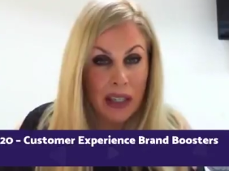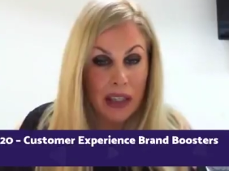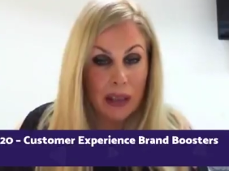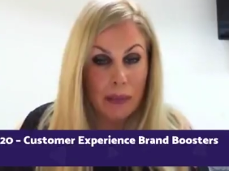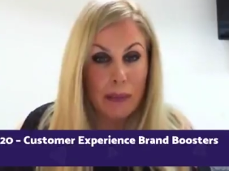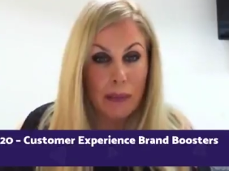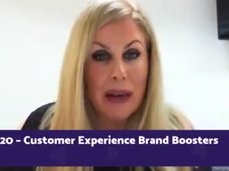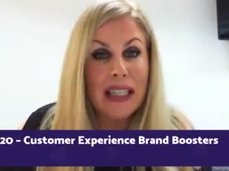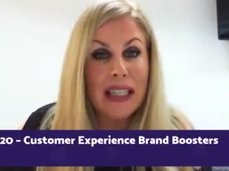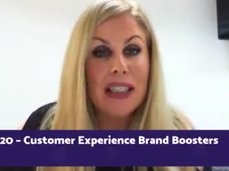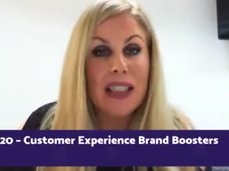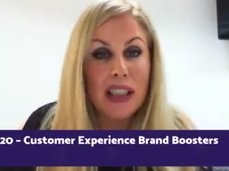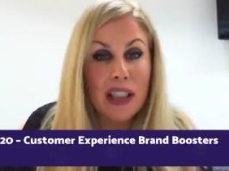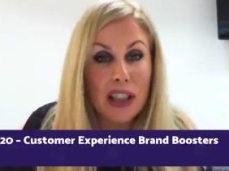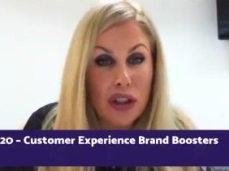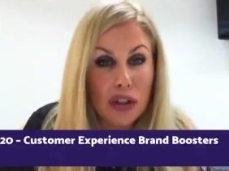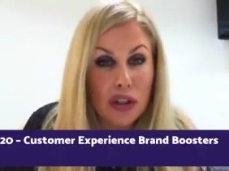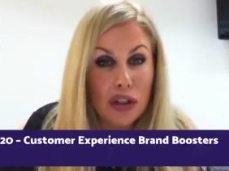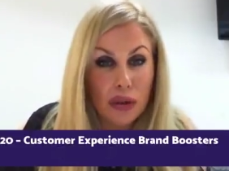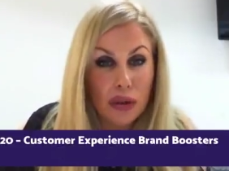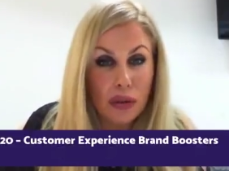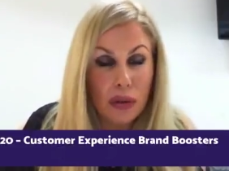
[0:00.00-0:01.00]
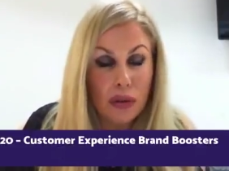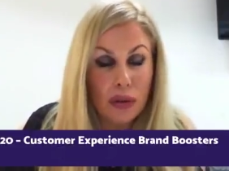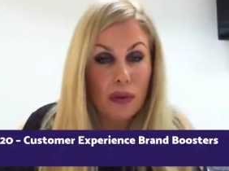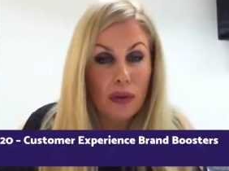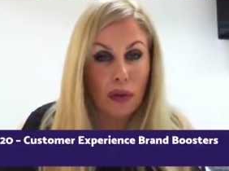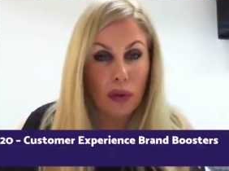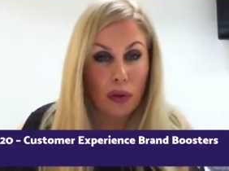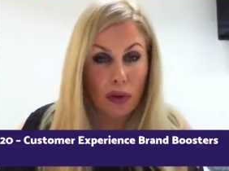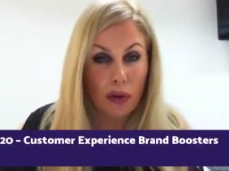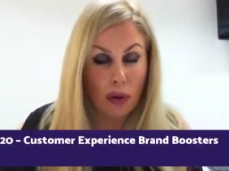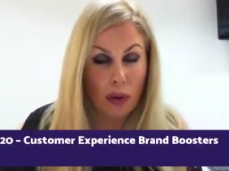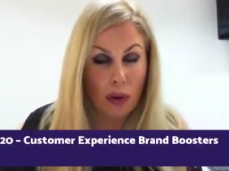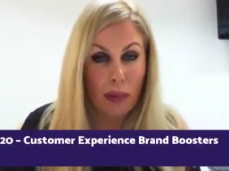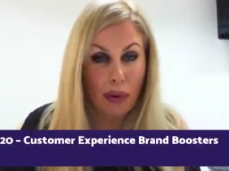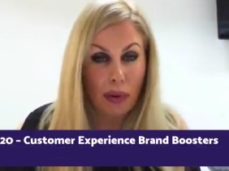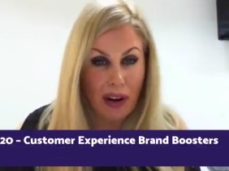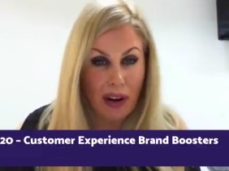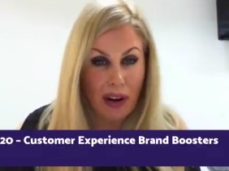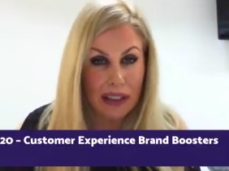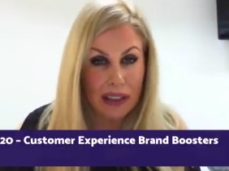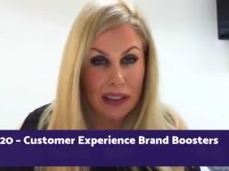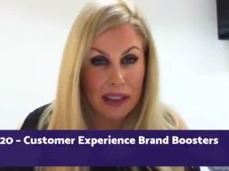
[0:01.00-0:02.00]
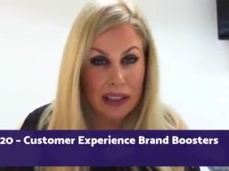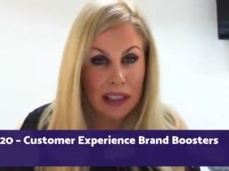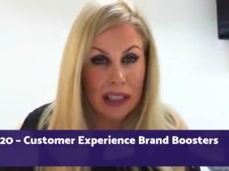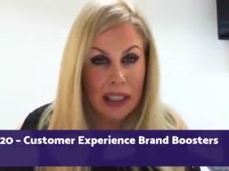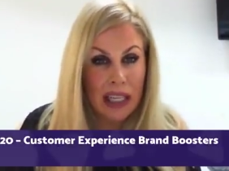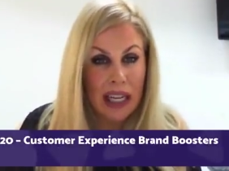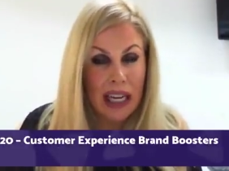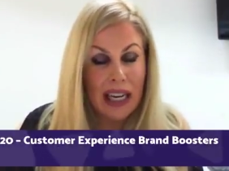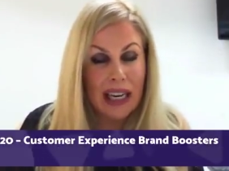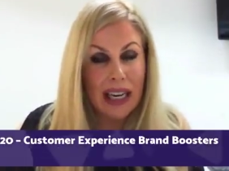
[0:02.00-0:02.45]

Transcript: message through for your brand.